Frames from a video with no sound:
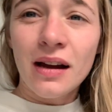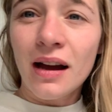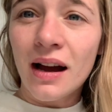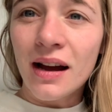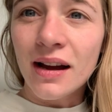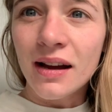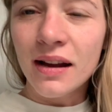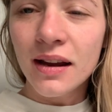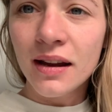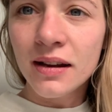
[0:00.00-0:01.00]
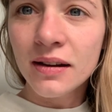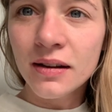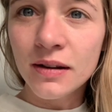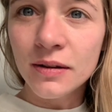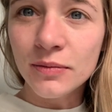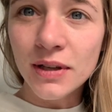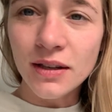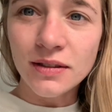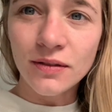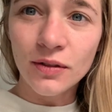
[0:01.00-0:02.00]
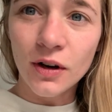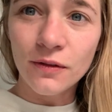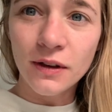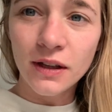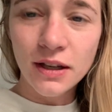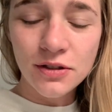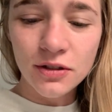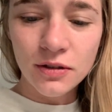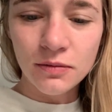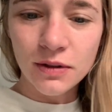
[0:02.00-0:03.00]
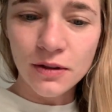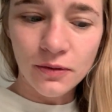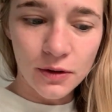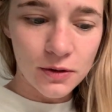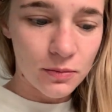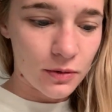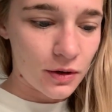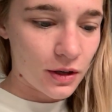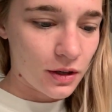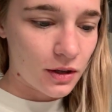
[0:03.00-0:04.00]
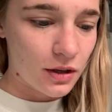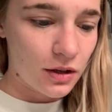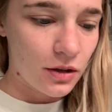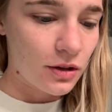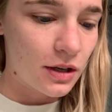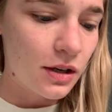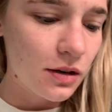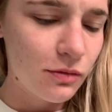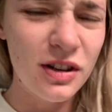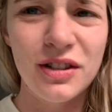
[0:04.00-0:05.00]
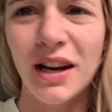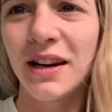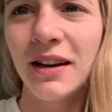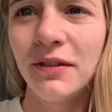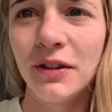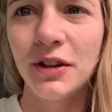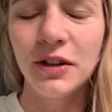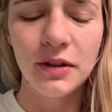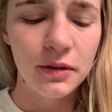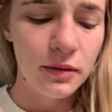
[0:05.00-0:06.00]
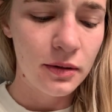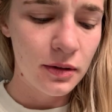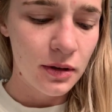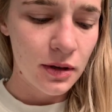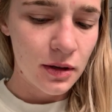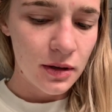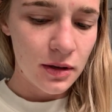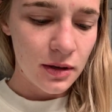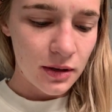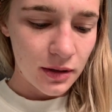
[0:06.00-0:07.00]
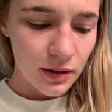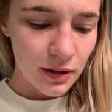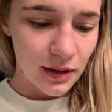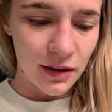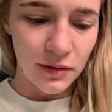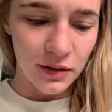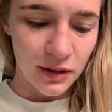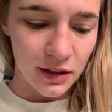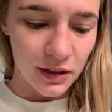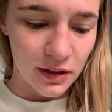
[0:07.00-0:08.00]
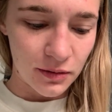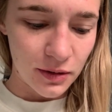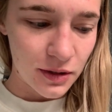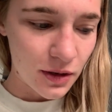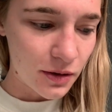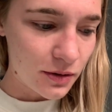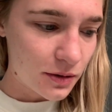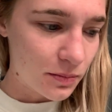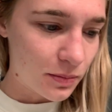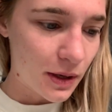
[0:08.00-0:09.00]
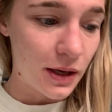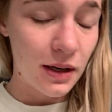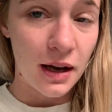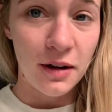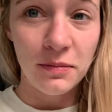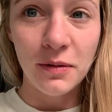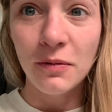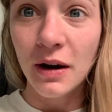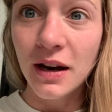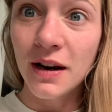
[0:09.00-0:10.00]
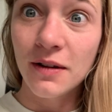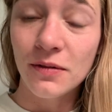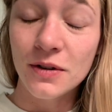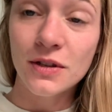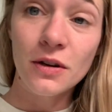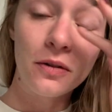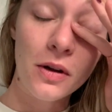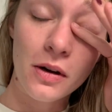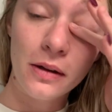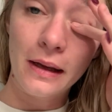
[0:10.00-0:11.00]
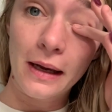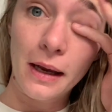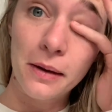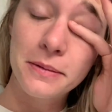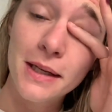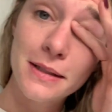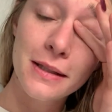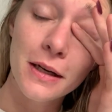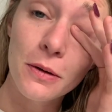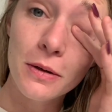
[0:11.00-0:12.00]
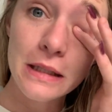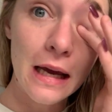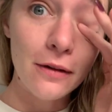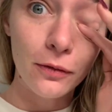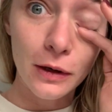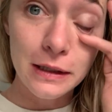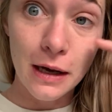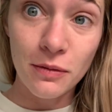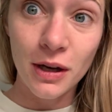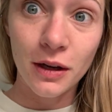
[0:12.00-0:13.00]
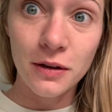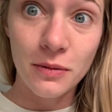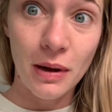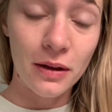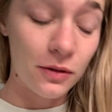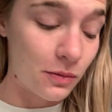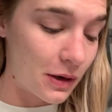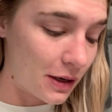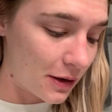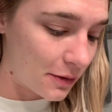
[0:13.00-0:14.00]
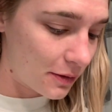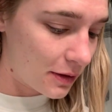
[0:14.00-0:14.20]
I am testing for ovulation with the first morning urine, which I never do. I never really get good results, but I've been waiting for so long that I'm testing almost every time I go to the bathroom right now.